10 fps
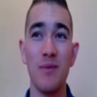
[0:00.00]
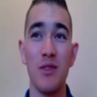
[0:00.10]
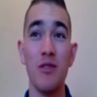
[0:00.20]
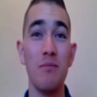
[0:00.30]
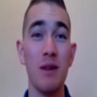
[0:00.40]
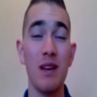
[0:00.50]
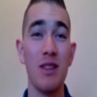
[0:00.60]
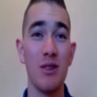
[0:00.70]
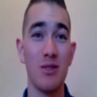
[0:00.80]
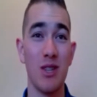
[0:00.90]
you've been in
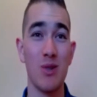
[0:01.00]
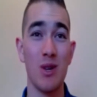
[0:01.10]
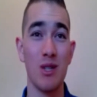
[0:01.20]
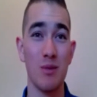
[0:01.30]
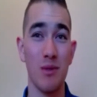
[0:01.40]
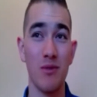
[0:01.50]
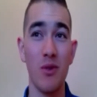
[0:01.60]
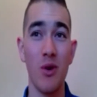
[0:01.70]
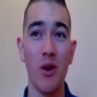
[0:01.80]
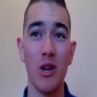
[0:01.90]
those situations
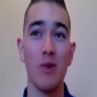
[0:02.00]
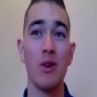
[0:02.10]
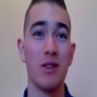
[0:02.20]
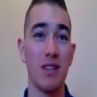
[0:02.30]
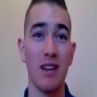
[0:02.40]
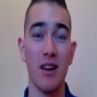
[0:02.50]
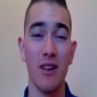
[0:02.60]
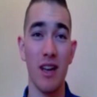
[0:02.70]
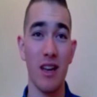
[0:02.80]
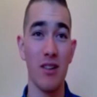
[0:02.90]
before and you understand how to
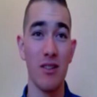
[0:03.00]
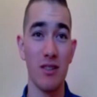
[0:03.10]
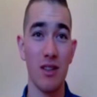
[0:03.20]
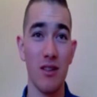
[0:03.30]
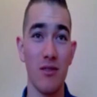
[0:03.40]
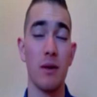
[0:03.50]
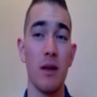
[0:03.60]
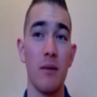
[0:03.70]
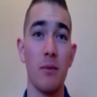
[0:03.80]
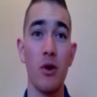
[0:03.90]
handle yourself.
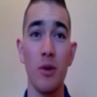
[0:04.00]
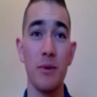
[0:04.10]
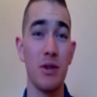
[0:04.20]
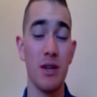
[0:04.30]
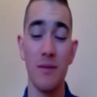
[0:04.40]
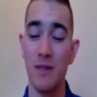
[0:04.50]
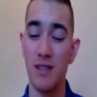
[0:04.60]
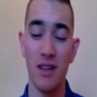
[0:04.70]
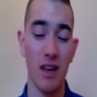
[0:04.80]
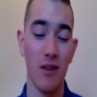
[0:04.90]
Motor imagery, it's
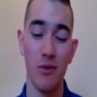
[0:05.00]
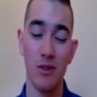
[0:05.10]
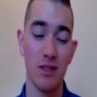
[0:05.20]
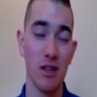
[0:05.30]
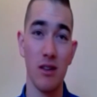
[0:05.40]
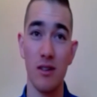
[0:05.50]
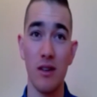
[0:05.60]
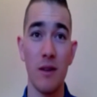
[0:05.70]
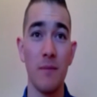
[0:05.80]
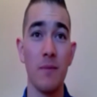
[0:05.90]
like every skill.
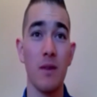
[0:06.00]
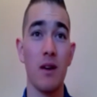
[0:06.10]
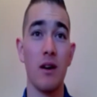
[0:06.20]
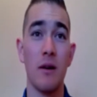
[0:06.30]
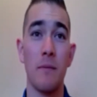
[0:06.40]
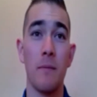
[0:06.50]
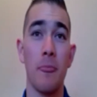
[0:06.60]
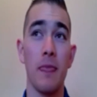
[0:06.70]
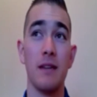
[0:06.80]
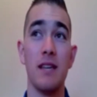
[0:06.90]

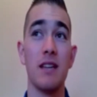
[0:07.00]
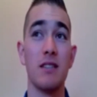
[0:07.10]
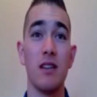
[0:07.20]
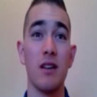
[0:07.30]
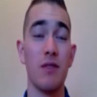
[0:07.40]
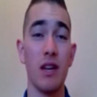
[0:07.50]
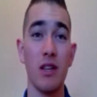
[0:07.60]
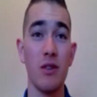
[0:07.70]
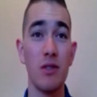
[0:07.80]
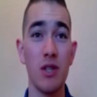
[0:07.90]
It takes a lot of getting
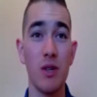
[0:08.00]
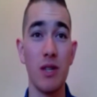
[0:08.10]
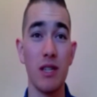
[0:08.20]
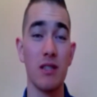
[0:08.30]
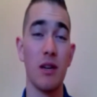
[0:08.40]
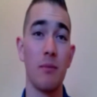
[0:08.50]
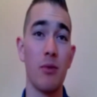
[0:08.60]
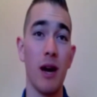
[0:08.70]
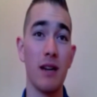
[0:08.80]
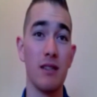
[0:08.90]
used to, it takes a lot of
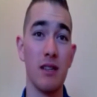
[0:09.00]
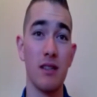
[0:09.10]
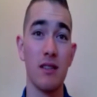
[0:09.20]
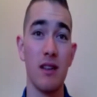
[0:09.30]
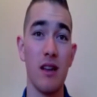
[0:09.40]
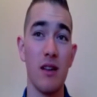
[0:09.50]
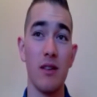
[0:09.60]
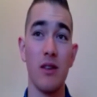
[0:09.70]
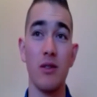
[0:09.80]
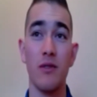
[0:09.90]
practice.
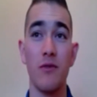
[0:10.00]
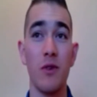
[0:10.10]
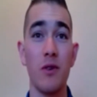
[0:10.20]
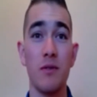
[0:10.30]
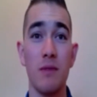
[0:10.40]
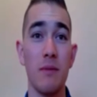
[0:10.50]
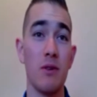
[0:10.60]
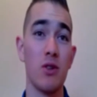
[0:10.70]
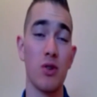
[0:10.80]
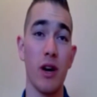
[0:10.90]
You know, at first, maybe
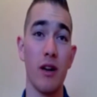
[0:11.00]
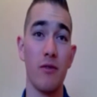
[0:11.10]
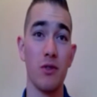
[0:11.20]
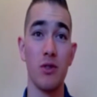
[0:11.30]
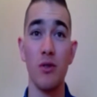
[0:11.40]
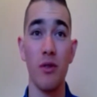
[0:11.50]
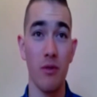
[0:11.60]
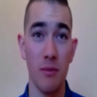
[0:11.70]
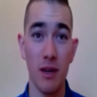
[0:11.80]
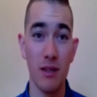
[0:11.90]
you try it for
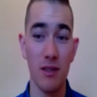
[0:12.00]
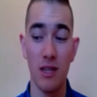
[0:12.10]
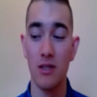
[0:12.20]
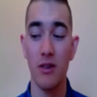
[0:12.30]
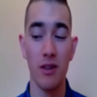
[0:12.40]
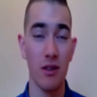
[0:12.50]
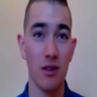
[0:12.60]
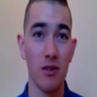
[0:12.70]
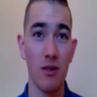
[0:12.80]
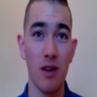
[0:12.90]
2-3 minutes and that's all you can
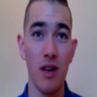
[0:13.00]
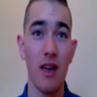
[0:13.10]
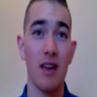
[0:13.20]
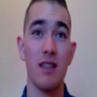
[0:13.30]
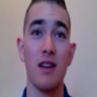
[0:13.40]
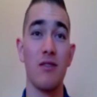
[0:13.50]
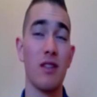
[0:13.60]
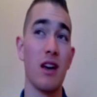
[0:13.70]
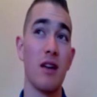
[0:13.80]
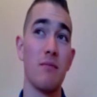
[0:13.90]
do. And then after
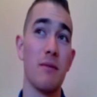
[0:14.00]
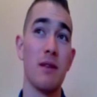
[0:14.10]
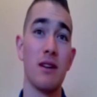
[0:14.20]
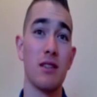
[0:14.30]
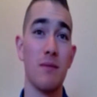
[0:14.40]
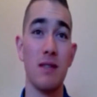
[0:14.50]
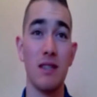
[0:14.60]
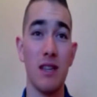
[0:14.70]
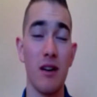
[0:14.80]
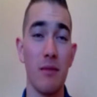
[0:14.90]
that, maybe the next time you sit
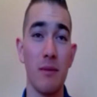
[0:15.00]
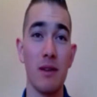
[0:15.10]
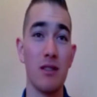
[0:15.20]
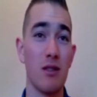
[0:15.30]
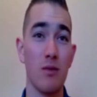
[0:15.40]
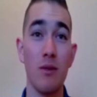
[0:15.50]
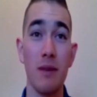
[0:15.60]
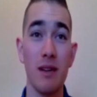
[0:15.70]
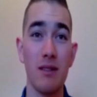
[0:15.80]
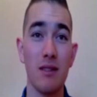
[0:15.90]
down, maybe it's 3
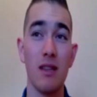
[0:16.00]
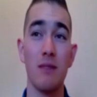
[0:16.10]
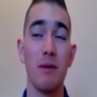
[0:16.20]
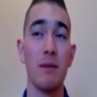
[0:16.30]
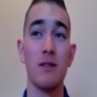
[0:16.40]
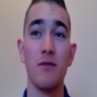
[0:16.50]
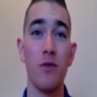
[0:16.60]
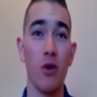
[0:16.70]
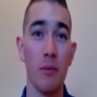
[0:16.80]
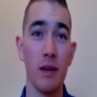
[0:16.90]
minutes, and then maybe it's
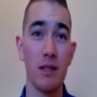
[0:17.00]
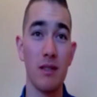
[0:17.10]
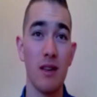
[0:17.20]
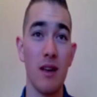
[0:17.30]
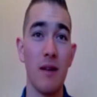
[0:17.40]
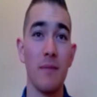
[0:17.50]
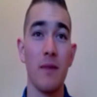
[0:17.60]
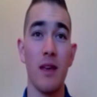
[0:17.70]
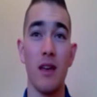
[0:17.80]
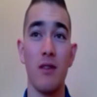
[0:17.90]
4 minutes.
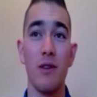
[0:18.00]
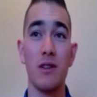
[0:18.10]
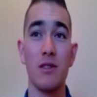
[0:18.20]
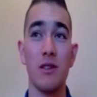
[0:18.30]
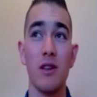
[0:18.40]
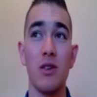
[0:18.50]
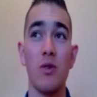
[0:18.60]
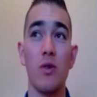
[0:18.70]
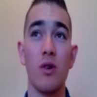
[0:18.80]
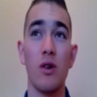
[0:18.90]
And eventually
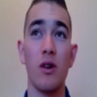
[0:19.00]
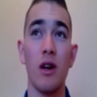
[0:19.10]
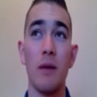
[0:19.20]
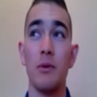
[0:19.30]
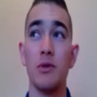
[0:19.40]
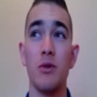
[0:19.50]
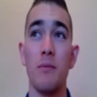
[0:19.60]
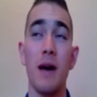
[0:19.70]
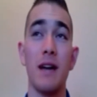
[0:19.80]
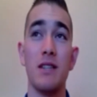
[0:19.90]
you're able to
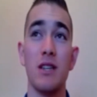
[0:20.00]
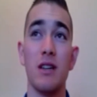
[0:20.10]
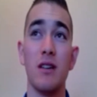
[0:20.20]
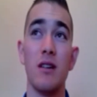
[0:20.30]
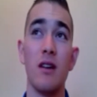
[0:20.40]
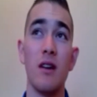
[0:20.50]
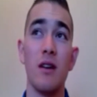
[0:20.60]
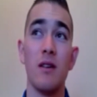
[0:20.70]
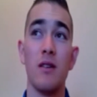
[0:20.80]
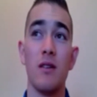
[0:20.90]
imagine,
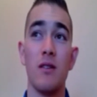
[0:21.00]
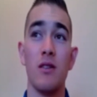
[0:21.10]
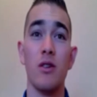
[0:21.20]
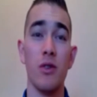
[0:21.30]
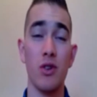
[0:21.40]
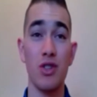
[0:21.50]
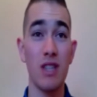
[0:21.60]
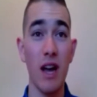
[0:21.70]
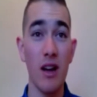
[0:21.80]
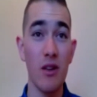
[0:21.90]
you know,
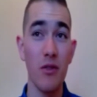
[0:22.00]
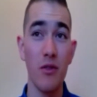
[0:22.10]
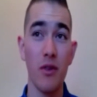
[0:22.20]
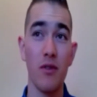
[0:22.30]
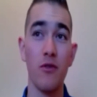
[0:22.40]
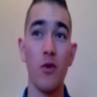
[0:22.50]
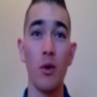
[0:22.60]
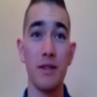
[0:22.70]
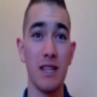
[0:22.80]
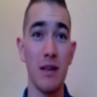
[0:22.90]
yourself,
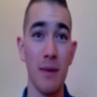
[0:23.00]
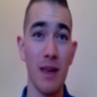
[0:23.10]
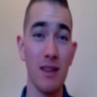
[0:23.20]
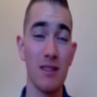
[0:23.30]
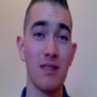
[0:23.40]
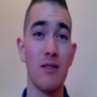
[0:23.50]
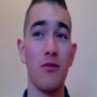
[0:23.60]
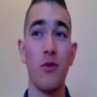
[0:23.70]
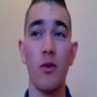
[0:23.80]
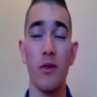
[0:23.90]
4 teammates,
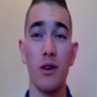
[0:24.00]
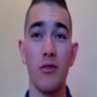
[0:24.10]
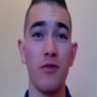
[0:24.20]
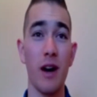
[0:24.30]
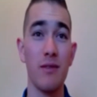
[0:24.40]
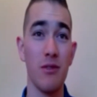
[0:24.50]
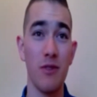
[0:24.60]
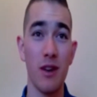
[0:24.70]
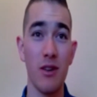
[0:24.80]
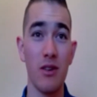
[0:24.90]
5
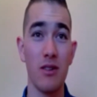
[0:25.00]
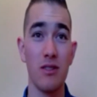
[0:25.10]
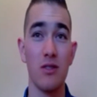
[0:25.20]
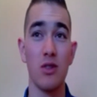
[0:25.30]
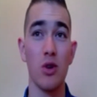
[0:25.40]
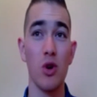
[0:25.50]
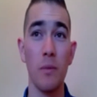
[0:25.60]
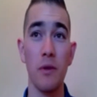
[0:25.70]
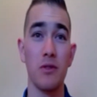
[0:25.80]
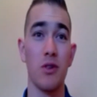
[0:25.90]
defenders, there's a
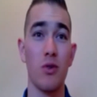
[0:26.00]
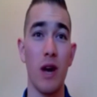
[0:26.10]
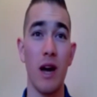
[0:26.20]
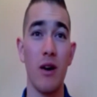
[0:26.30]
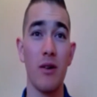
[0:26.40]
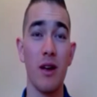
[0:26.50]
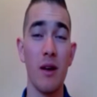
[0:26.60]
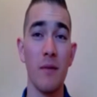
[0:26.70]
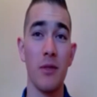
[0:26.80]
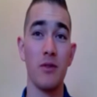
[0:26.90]
hoop, there's a crowd,
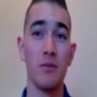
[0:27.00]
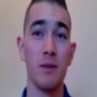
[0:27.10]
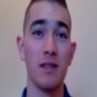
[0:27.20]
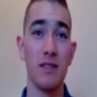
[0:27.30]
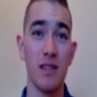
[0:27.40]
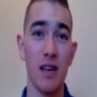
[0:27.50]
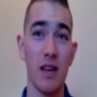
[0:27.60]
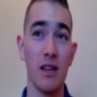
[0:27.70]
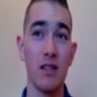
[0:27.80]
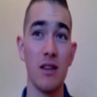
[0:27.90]
there's a big
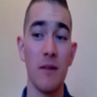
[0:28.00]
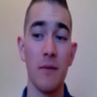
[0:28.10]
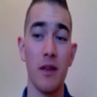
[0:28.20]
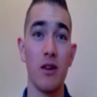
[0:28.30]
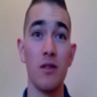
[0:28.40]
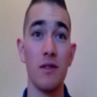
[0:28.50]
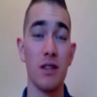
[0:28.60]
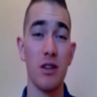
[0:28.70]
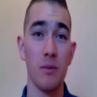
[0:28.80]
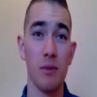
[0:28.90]
stage, and all of a
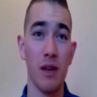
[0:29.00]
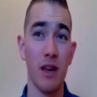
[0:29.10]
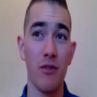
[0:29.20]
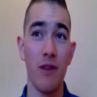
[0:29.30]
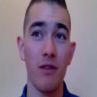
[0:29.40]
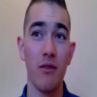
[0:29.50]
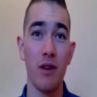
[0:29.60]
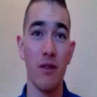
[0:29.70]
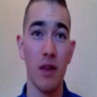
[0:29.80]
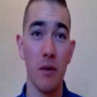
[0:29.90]
sudden you're playing a
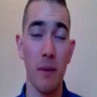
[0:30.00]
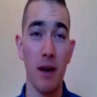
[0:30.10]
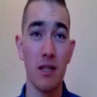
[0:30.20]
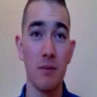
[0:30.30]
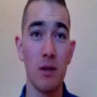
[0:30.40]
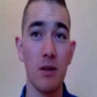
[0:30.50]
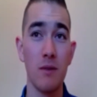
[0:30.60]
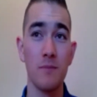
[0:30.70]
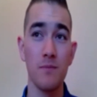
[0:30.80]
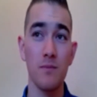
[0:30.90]
5-on-5 game of
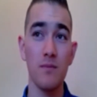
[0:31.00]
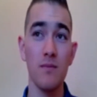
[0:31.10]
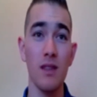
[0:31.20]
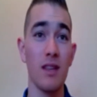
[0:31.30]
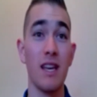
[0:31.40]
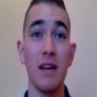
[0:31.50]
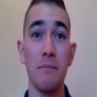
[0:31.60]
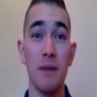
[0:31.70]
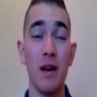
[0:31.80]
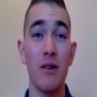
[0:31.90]
basketball, getting
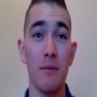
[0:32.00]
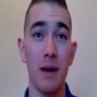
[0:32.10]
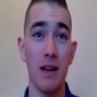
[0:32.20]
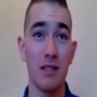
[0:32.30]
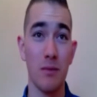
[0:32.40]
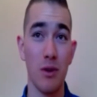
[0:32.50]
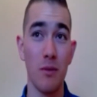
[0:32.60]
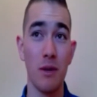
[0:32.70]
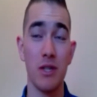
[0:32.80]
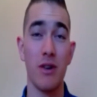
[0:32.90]
better at basketball
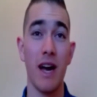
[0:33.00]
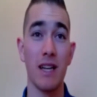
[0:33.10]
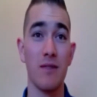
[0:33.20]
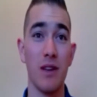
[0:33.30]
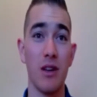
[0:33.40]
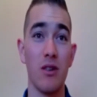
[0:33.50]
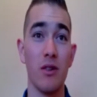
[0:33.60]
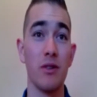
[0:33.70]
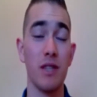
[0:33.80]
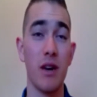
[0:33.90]
because you're activating all of
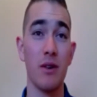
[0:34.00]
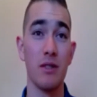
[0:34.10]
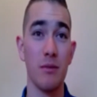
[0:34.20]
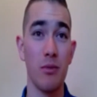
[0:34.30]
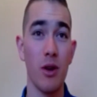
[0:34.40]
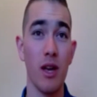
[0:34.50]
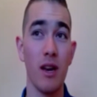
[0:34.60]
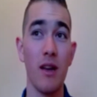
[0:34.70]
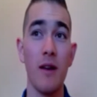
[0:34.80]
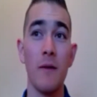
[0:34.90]
those areas in the
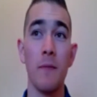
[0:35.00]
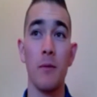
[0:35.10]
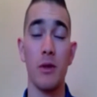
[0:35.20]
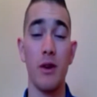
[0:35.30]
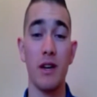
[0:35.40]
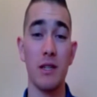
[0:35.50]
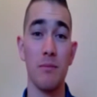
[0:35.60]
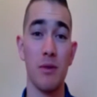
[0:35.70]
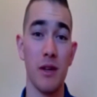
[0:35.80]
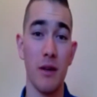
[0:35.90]
brain without actually
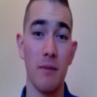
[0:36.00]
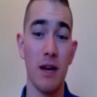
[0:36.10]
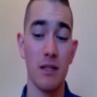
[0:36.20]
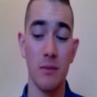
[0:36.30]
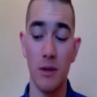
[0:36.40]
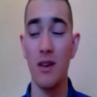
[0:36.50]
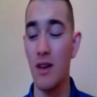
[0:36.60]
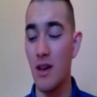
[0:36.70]
playing basketball.